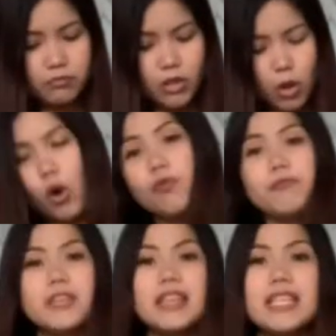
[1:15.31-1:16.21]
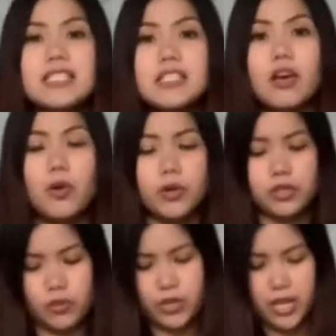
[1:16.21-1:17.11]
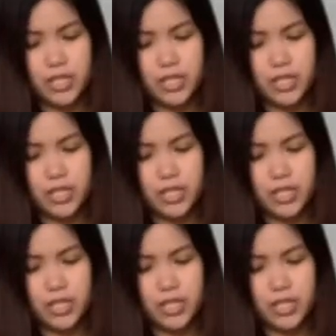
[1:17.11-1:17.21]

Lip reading: Home Fitness code, okay,